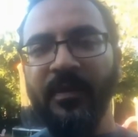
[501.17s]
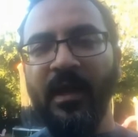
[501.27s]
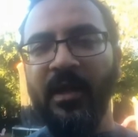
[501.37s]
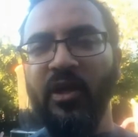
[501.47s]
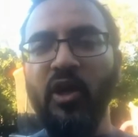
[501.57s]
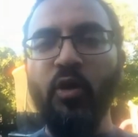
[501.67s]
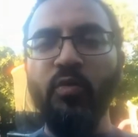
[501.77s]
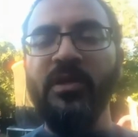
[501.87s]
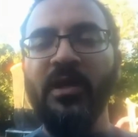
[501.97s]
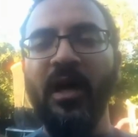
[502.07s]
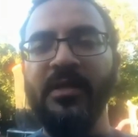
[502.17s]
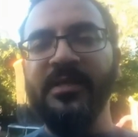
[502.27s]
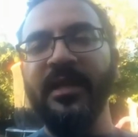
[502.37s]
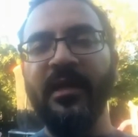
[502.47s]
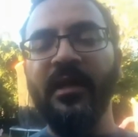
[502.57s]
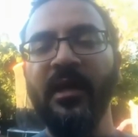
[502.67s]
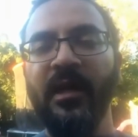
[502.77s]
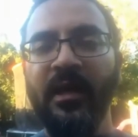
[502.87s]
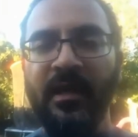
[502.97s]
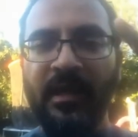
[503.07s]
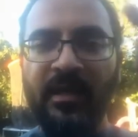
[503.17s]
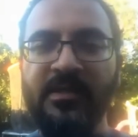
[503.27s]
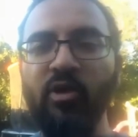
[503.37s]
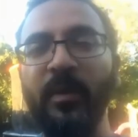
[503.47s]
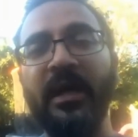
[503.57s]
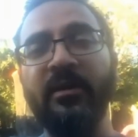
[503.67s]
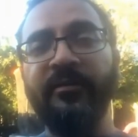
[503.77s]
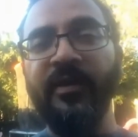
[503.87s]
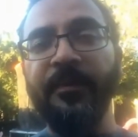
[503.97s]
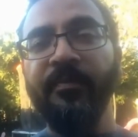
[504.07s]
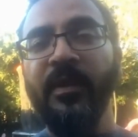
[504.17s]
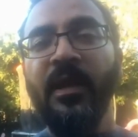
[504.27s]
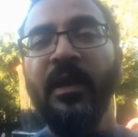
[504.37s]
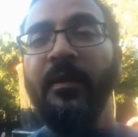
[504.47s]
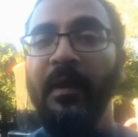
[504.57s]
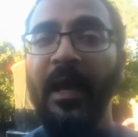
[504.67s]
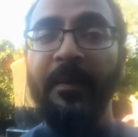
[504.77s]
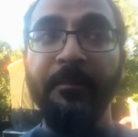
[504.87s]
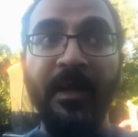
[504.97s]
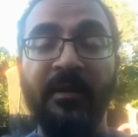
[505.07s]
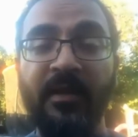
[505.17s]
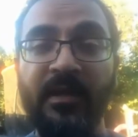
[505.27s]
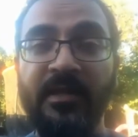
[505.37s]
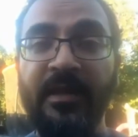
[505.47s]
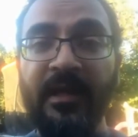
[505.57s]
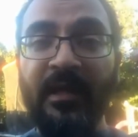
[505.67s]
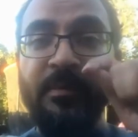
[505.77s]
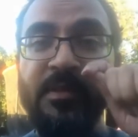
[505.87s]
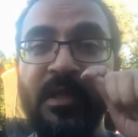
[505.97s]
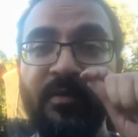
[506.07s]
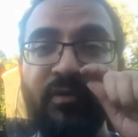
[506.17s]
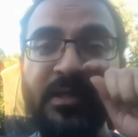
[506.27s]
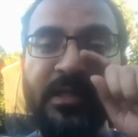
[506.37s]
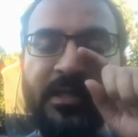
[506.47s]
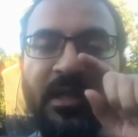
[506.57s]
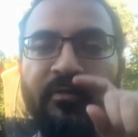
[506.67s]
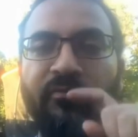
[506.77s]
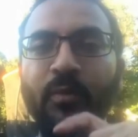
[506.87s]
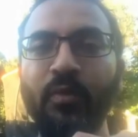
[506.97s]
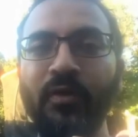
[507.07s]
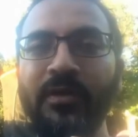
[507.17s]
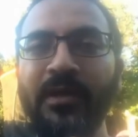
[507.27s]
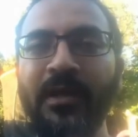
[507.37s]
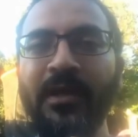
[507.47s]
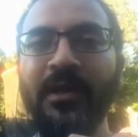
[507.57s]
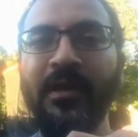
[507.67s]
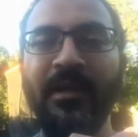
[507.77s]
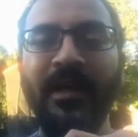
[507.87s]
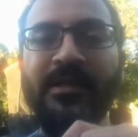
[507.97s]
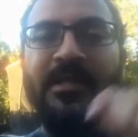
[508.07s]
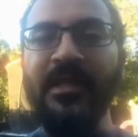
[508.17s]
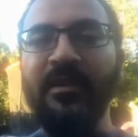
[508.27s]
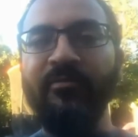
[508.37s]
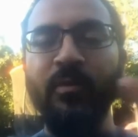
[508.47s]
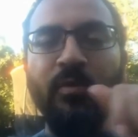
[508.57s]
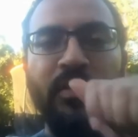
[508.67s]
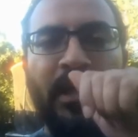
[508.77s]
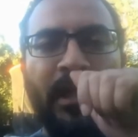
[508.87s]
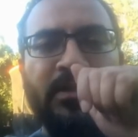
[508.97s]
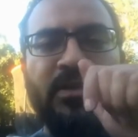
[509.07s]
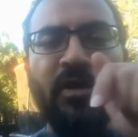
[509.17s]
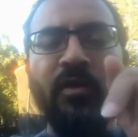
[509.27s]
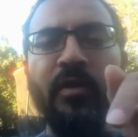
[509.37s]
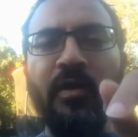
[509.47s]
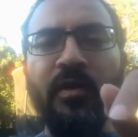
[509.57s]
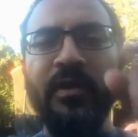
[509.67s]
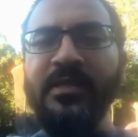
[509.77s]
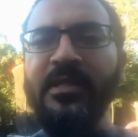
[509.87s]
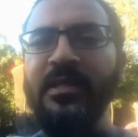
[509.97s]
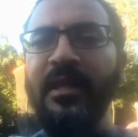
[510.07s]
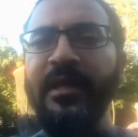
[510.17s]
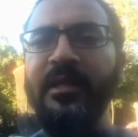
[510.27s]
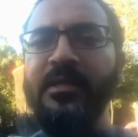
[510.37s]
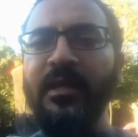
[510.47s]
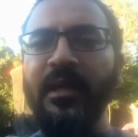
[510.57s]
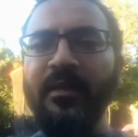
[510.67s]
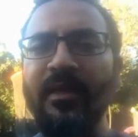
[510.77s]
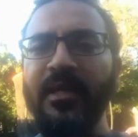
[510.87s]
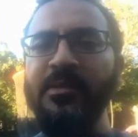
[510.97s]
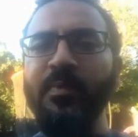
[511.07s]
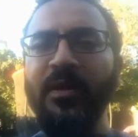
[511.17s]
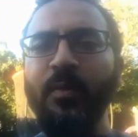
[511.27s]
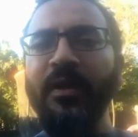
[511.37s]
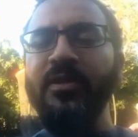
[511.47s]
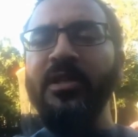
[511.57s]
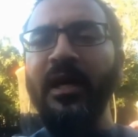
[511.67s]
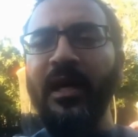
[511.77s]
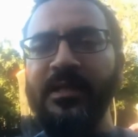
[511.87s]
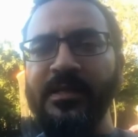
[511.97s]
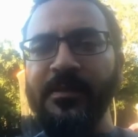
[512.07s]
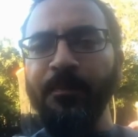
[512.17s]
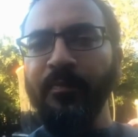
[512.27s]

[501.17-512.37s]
a huge asking, is Yom Arafah. But the day that comes after is the day of reward, is the day of reward. So this is the legacy that is bequeathed to us.